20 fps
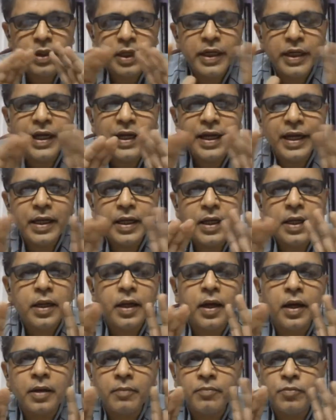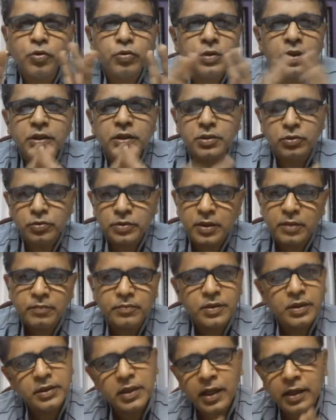intended harm to these two
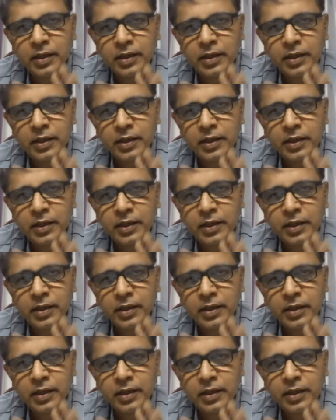subjects.